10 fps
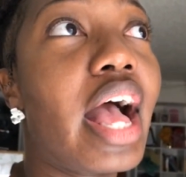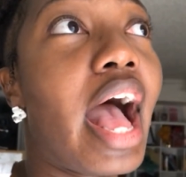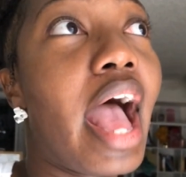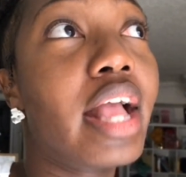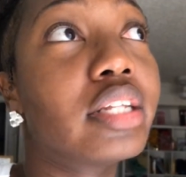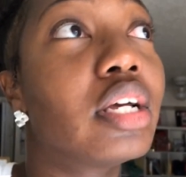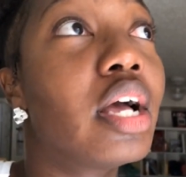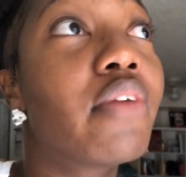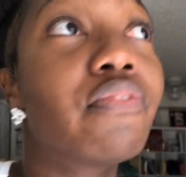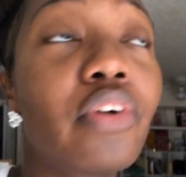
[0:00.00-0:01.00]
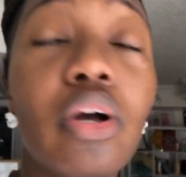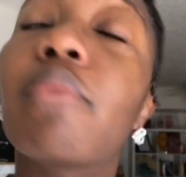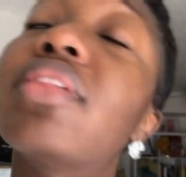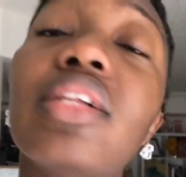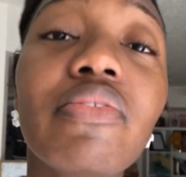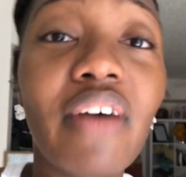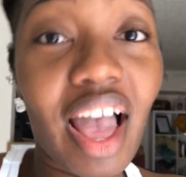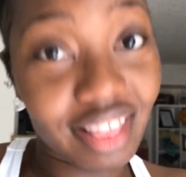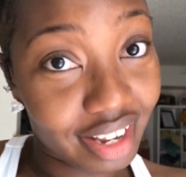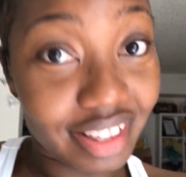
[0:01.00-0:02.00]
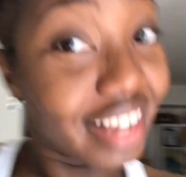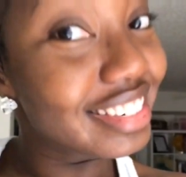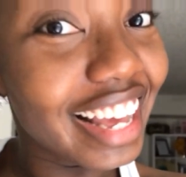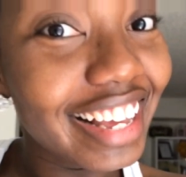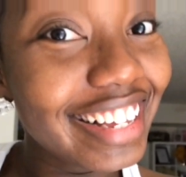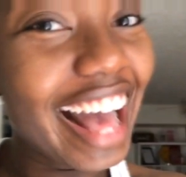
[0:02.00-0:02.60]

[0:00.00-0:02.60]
I felt completely violated that day.